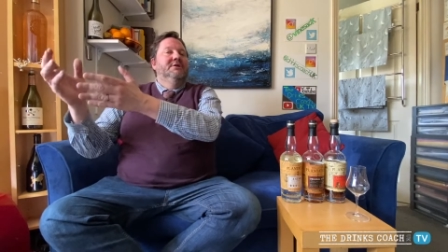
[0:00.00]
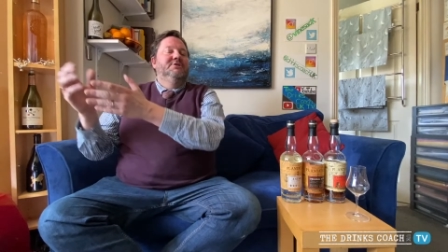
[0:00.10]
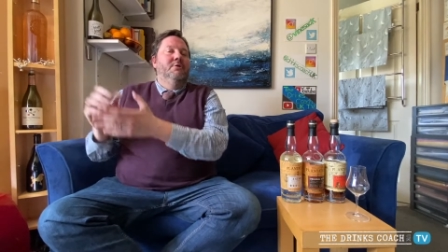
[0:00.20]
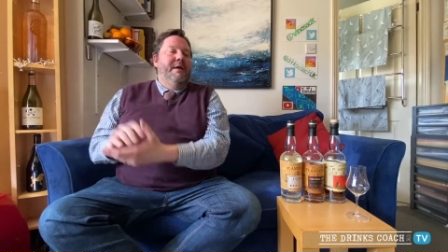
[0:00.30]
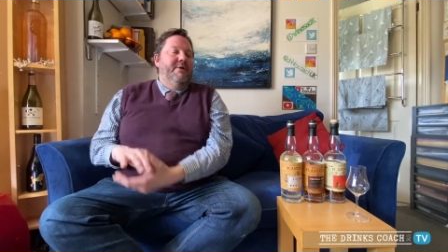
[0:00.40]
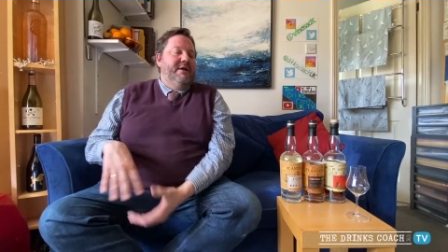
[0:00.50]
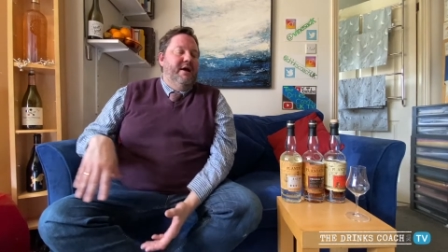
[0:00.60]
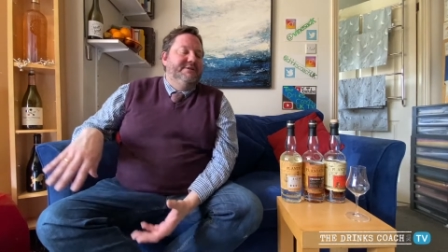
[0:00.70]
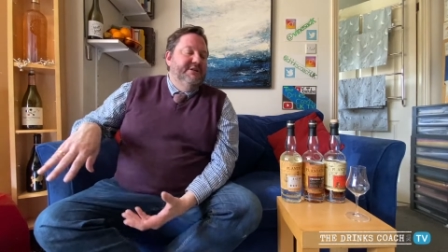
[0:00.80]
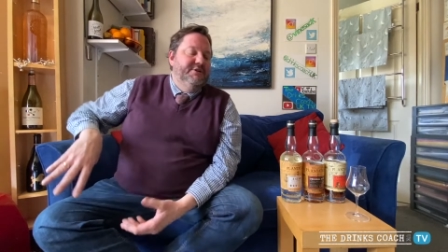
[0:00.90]
to America
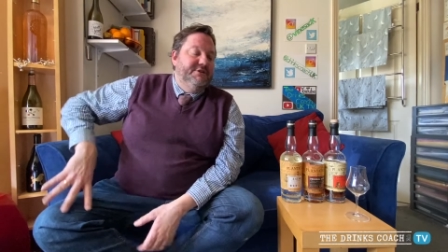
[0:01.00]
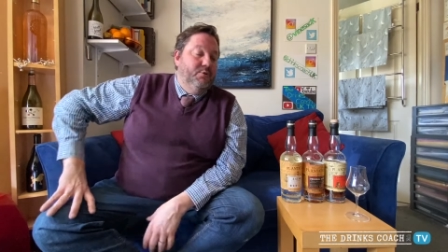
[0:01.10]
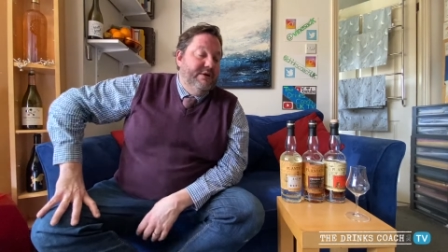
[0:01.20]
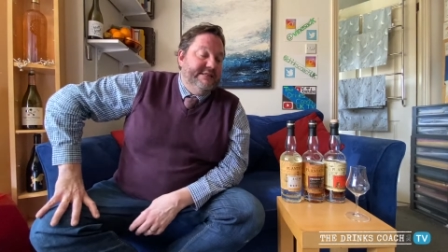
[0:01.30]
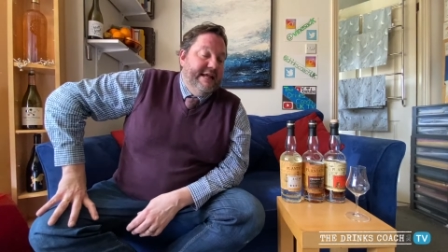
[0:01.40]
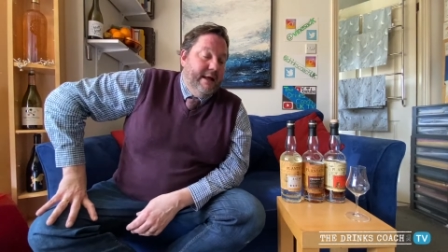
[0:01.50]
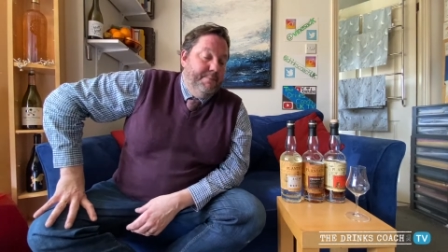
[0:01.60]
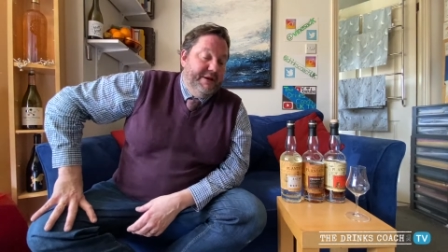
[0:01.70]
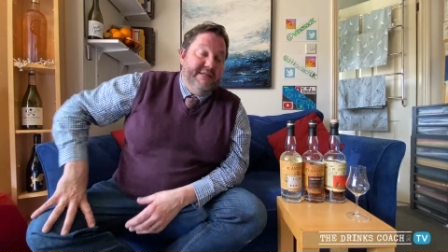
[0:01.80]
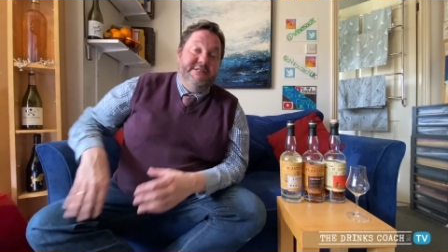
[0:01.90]
uh, to to whiskey
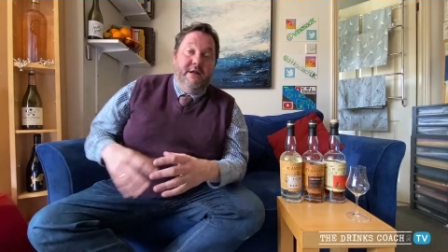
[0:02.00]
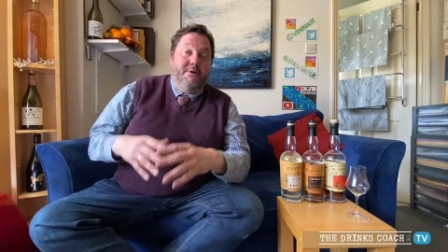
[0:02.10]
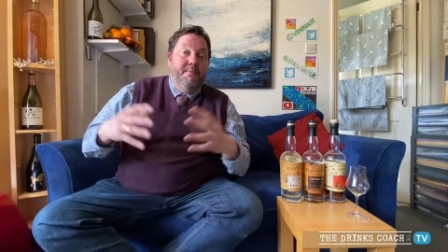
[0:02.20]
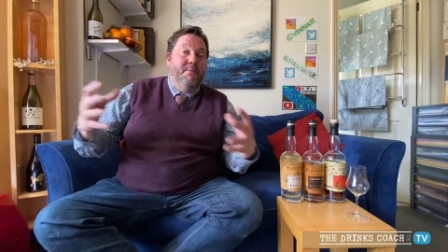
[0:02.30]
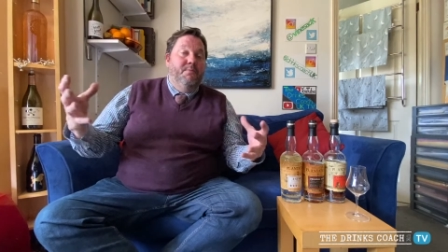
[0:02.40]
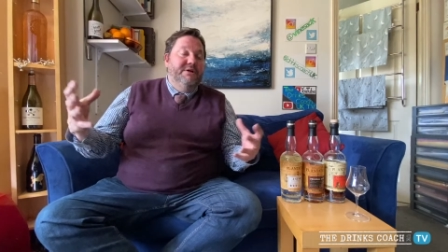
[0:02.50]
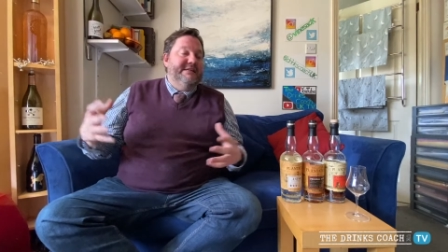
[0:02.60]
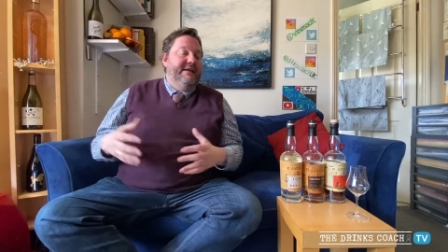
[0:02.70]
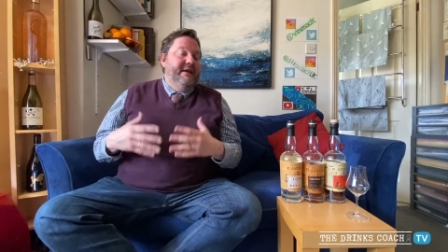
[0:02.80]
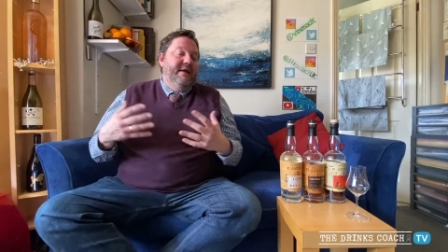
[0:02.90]
companies. You know, um,
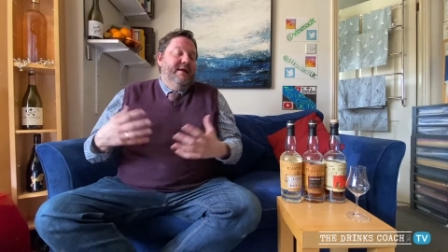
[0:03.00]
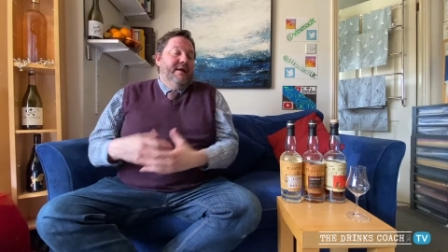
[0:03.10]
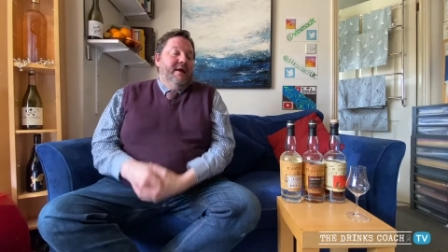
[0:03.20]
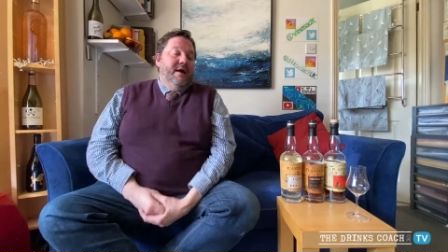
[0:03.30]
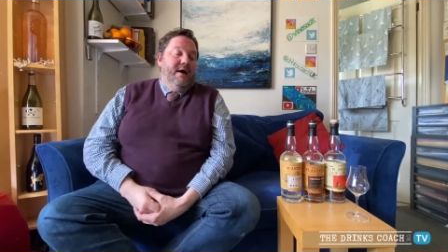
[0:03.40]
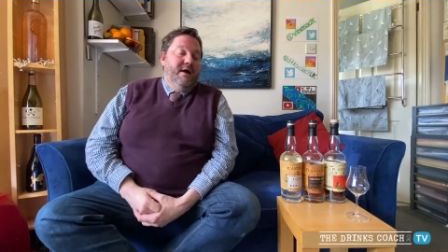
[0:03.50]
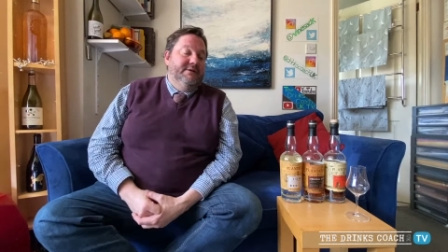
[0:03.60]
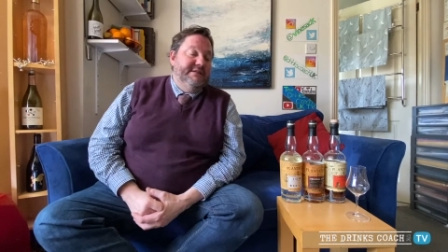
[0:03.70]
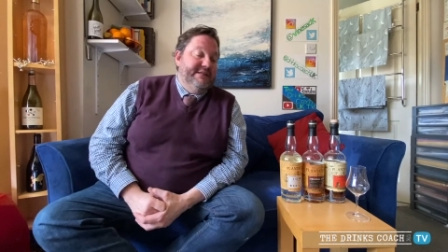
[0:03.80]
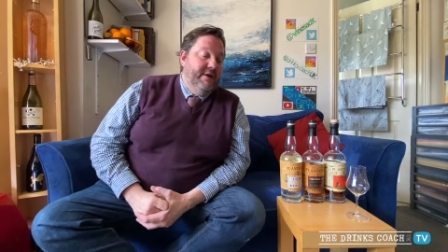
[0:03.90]
whiskey uh,
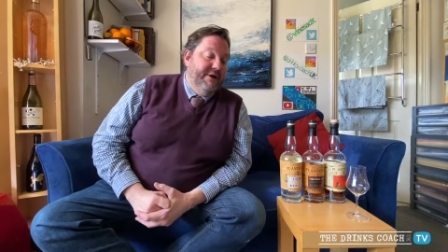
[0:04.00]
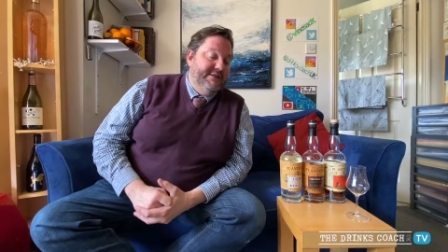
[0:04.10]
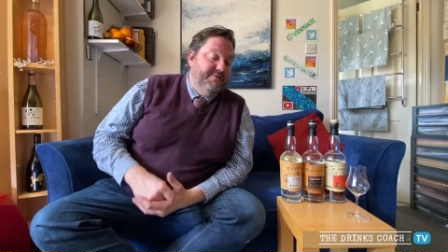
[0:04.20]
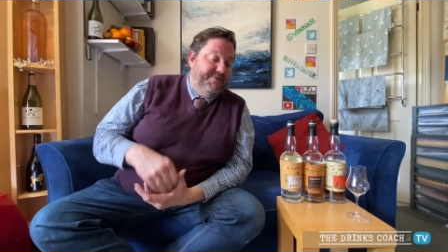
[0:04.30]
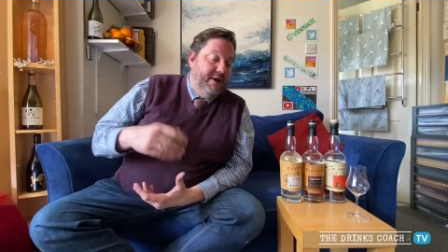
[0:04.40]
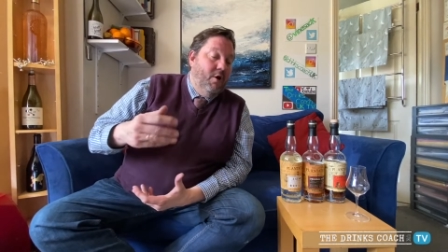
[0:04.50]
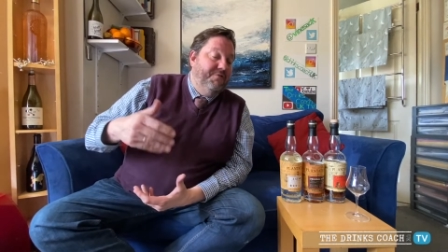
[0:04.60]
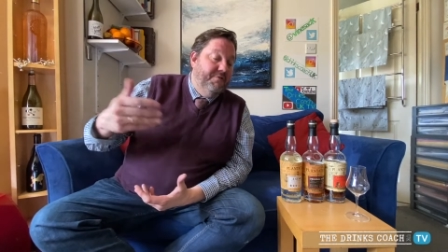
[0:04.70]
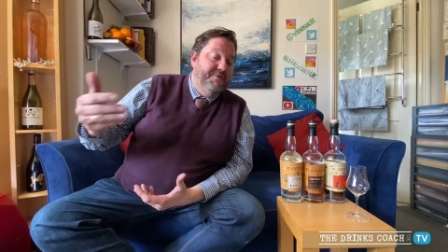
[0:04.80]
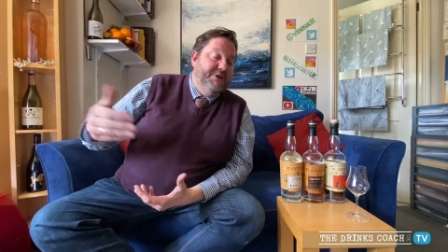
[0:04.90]
distilleries fi
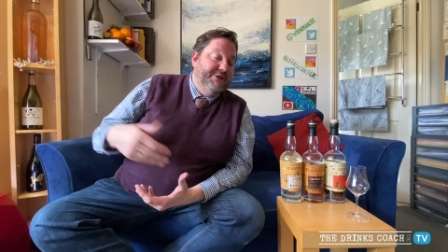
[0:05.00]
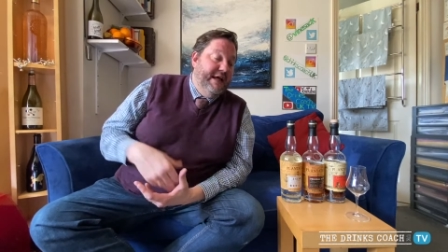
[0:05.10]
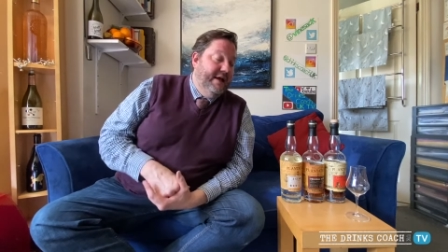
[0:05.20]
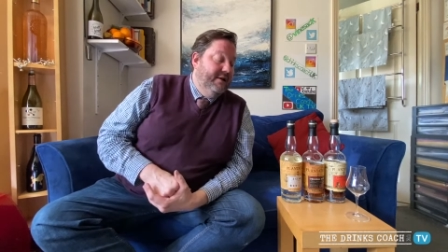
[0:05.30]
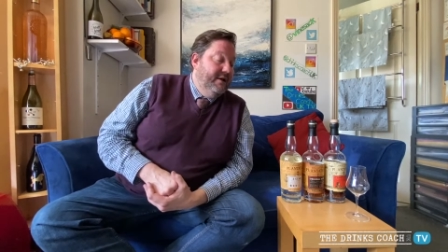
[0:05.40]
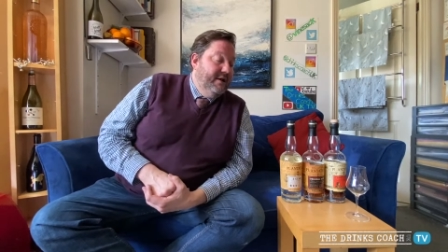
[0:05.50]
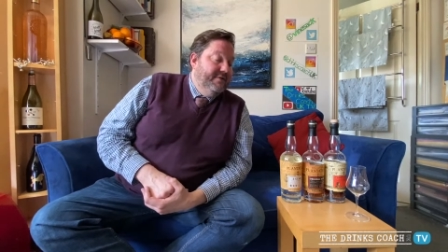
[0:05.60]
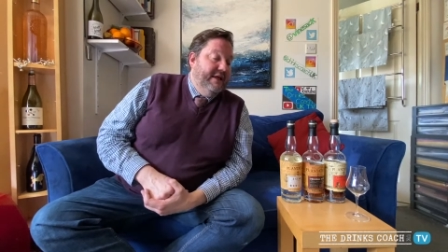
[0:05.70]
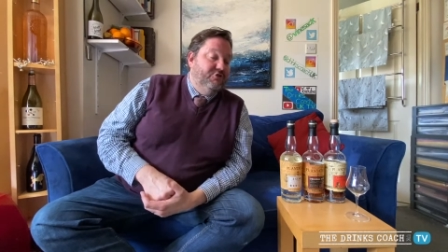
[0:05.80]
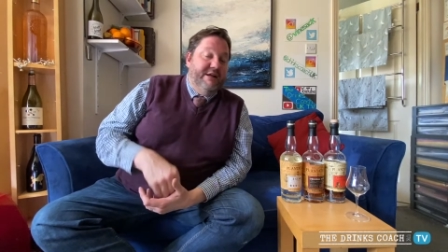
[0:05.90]
often finish their
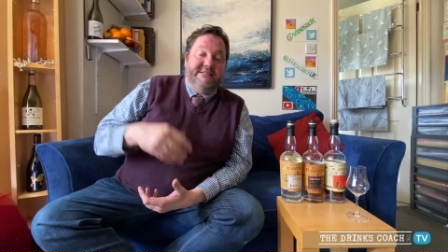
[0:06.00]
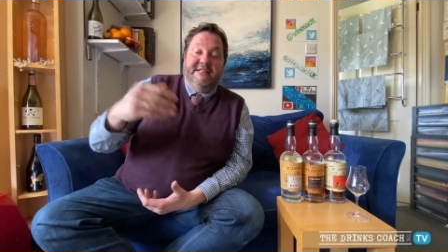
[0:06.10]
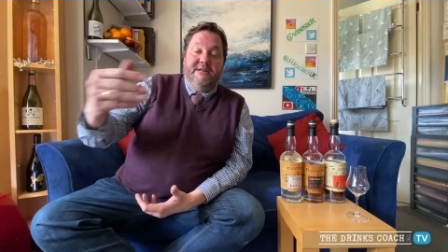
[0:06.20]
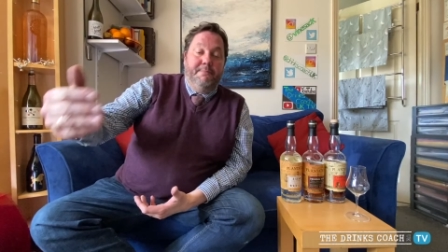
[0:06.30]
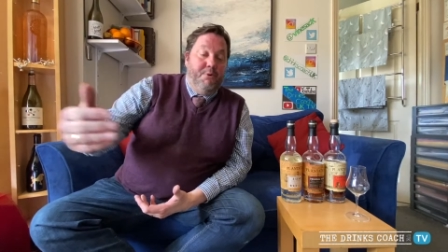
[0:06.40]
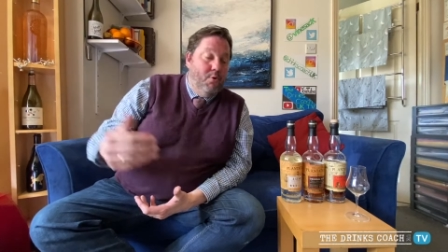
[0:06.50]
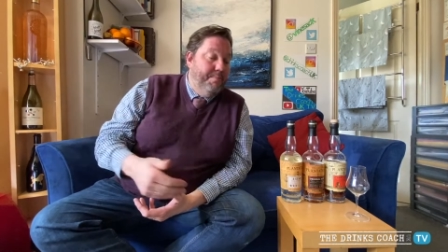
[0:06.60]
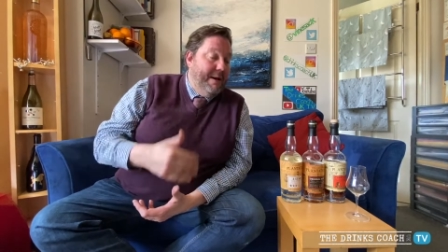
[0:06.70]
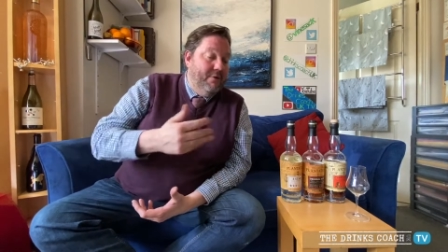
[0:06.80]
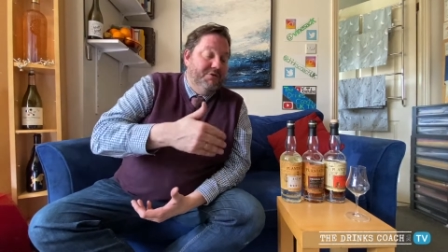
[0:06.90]
their drinks things like
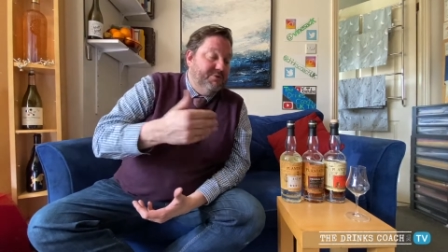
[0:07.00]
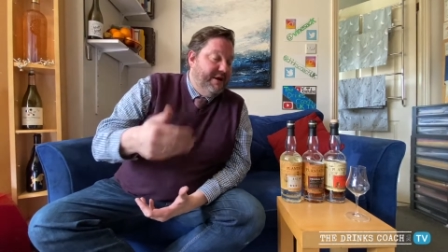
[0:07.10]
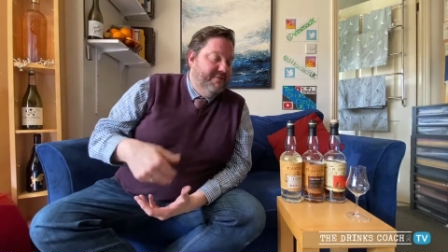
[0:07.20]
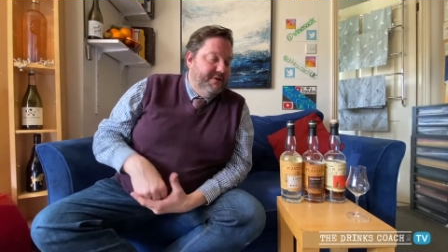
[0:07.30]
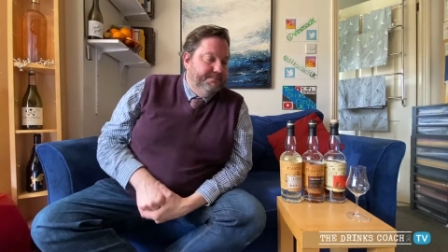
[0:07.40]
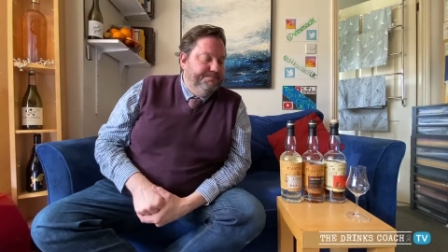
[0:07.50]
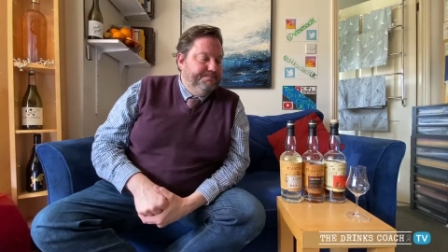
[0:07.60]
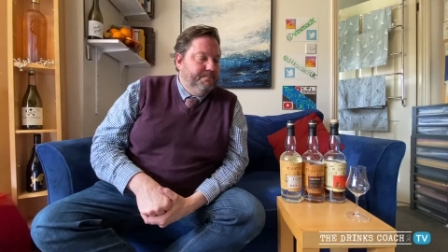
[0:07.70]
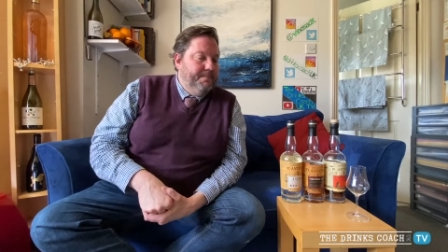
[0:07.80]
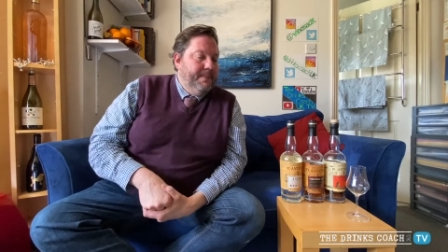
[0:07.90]
port barrels or whatever.
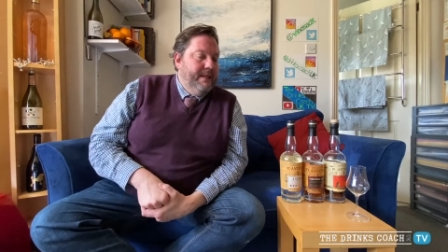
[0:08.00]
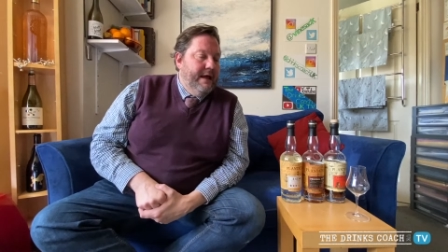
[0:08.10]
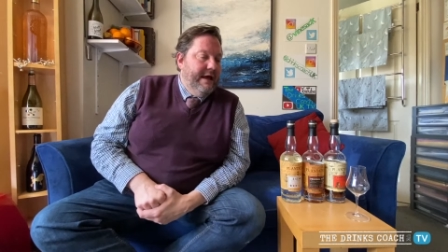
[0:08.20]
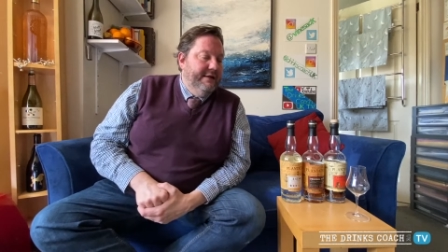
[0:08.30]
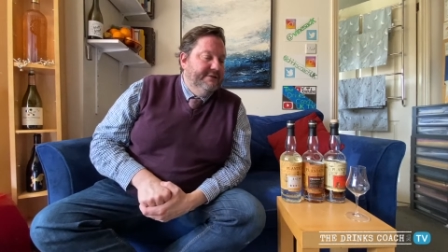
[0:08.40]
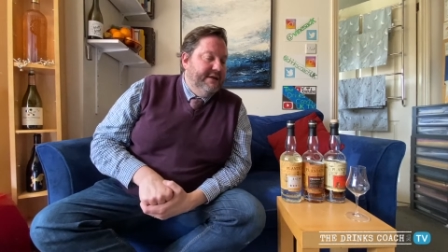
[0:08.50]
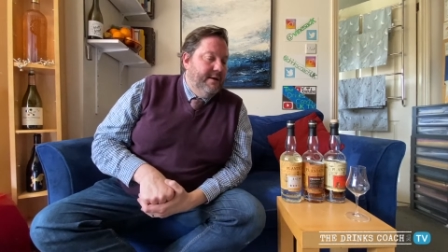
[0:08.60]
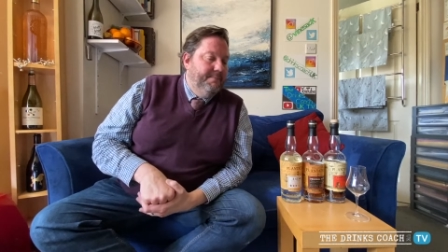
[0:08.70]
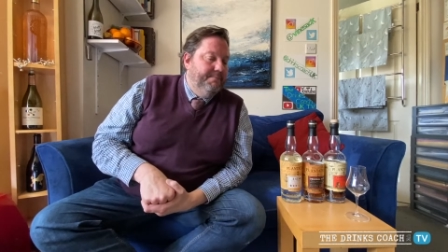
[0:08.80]
And um,